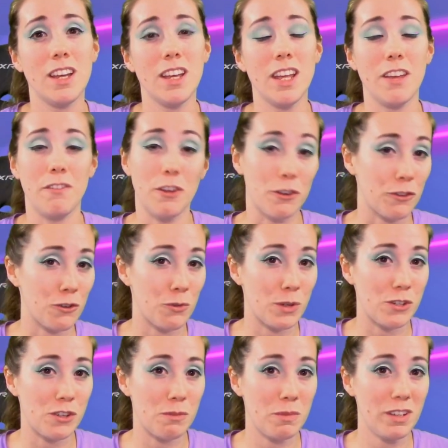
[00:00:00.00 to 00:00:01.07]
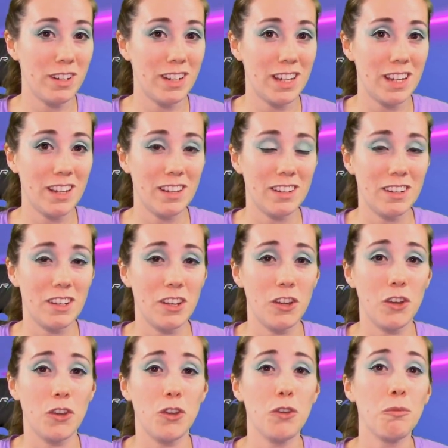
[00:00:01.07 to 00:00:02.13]
If you're in the Twitch community,
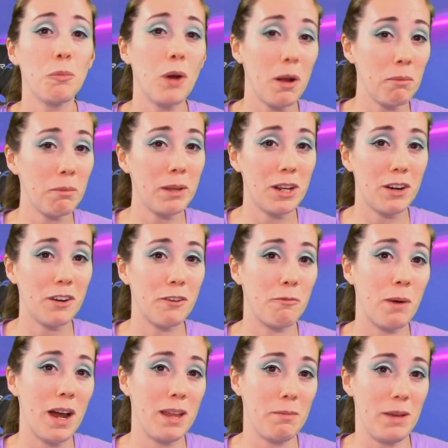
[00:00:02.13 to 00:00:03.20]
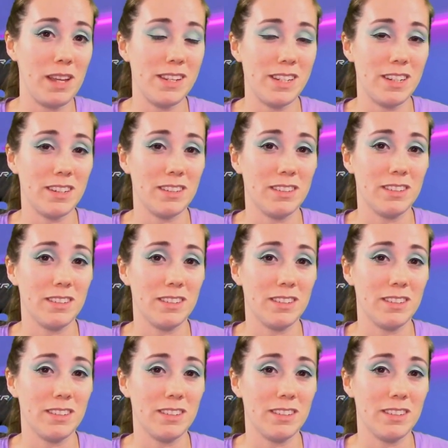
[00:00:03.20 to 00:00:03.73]
you've probably heard of body painting.